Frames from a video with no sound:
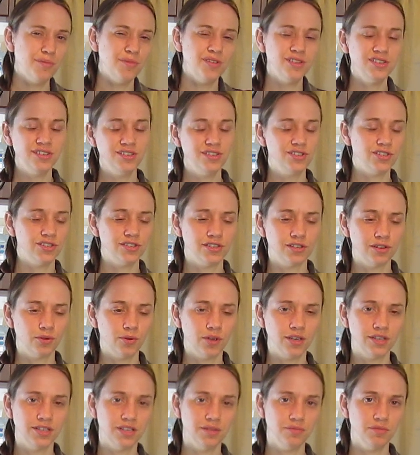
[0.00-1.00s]
This is just a
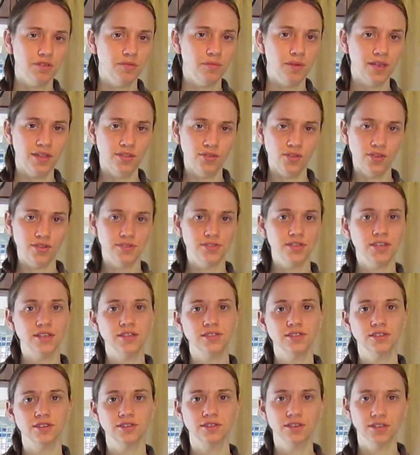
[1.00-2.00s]
quick tip to make things
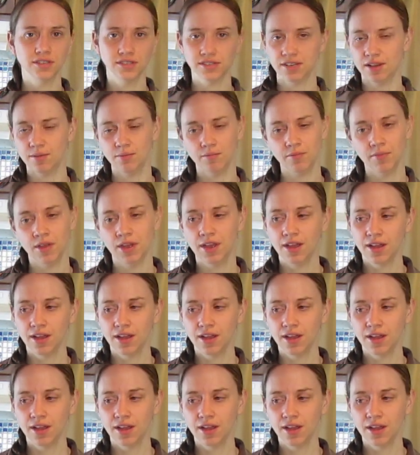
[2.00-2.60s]
easier, because I'm